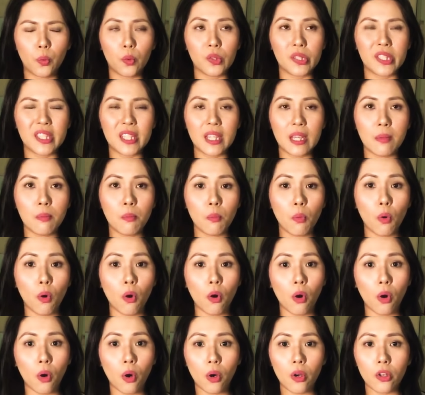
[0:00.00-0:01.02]
seem
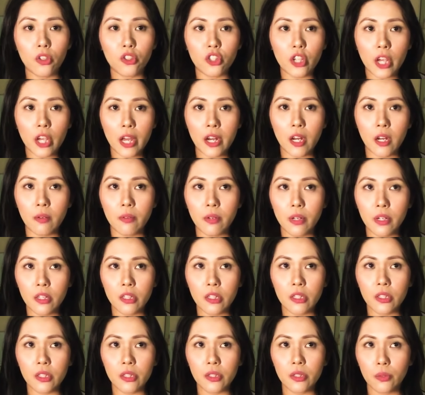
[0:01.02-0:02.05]
more
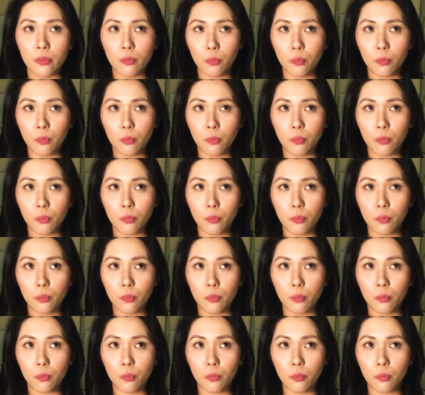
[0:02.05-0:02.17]
generous,